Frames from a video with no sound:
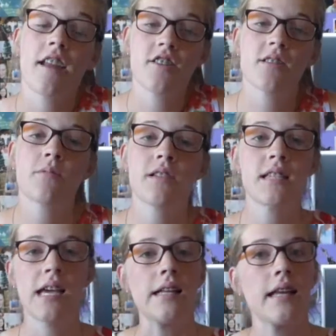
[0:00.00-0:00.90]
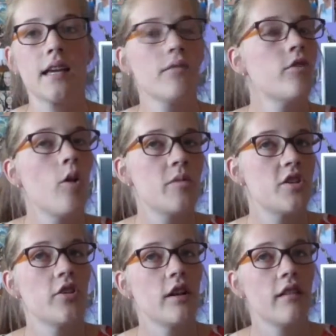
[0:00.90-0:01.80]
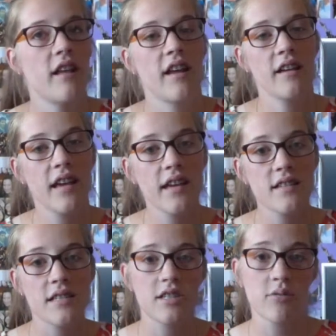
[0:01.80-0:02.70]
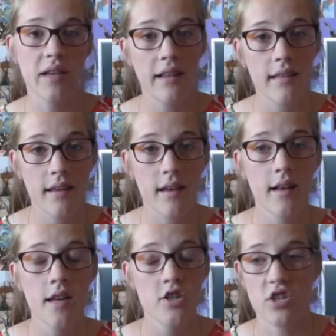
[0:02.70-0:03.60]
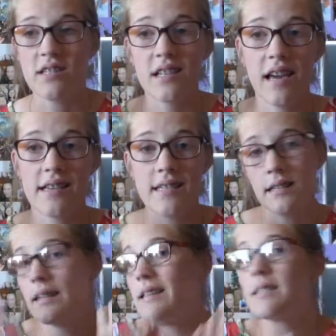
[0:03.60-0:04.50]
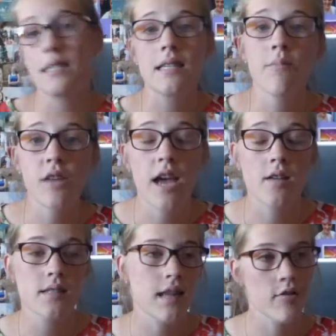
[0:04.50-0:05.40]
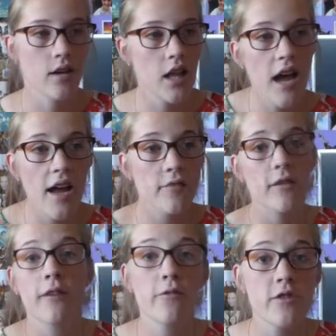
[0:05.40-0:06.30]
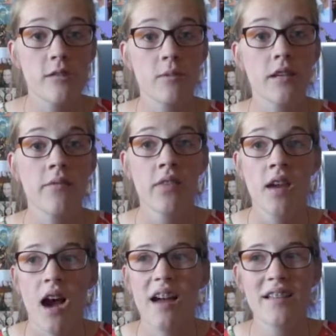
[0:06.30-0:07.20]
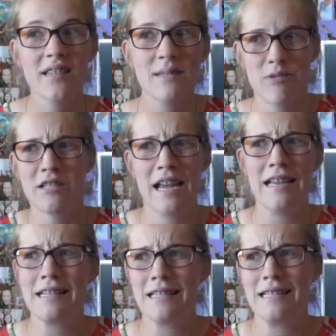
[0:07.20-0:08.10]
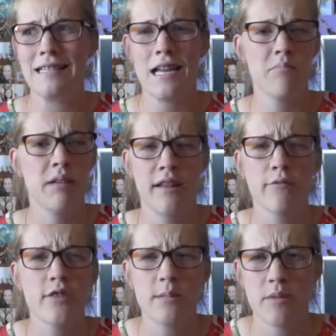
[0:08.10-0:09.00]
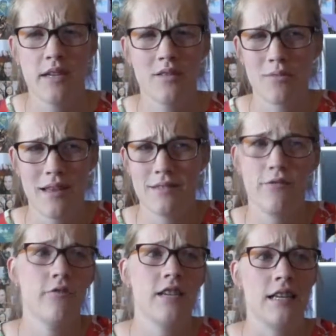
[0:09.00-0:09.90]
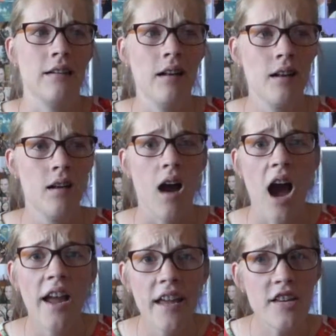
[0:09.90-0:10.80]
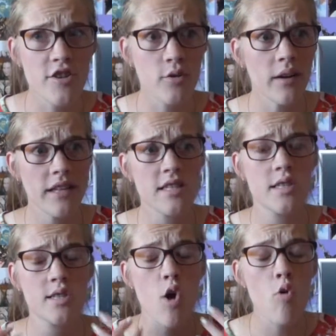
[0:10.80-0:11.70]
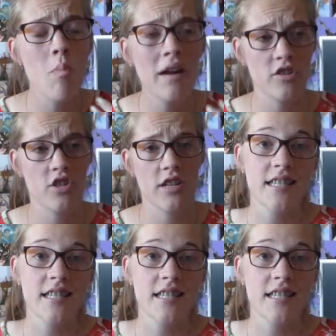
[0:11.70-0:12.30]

And I just want to take like every opportunity that I get to do anything, just in case it leads to something else later in life, like Frisbee. I spontaneously started playing Frisbee in 2015. I enjoy it so much!